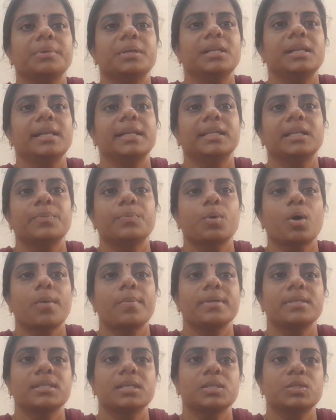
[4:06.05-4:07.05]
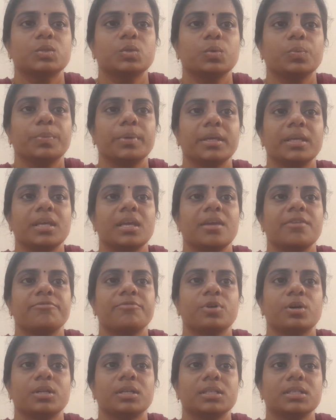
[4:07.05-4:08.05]
B later promises to pay A
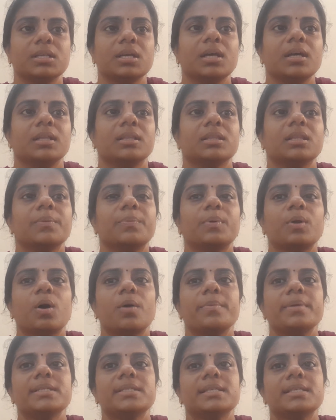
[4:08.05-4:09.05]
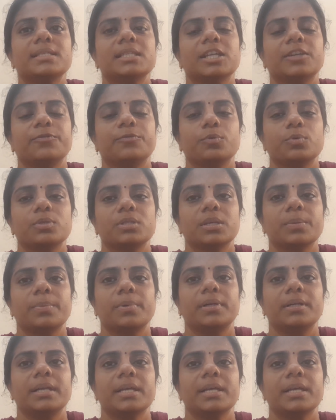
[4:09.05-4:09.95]
for it, the promise is enforceable.